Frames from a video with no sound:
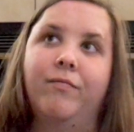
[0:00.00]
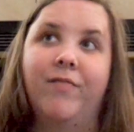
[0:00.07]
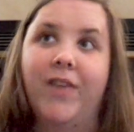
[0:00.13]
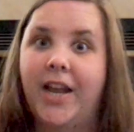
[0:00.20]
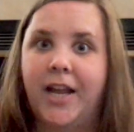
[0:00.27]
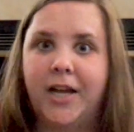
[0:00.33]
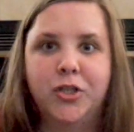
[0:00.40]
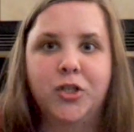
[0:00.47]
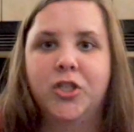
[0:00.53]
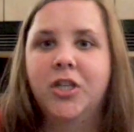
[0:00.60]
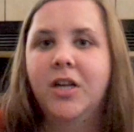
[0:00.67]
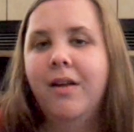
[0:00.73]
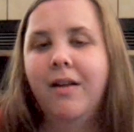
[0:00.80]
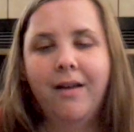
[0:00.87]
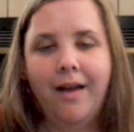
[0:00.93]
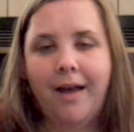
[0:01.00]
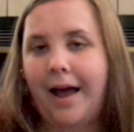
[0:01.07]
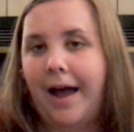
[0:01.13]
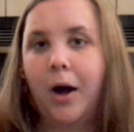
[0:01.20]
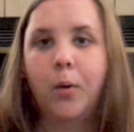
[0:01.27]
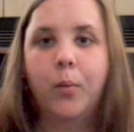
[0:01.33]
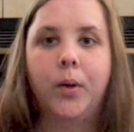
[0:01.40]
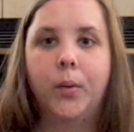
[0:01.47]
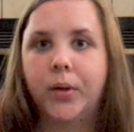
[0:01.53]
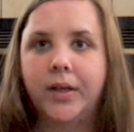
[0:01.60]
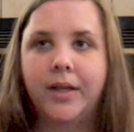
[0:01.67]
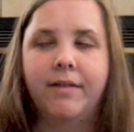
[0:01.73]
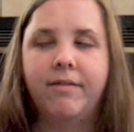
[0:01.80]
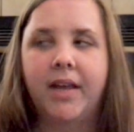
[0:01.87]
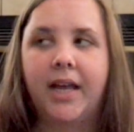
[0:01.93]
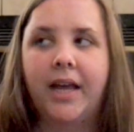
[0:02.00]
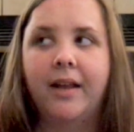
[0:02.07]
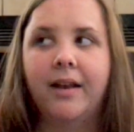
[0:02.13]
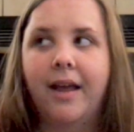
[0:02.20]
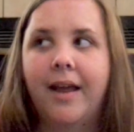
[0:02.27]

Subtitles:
finished, how we were leaving it.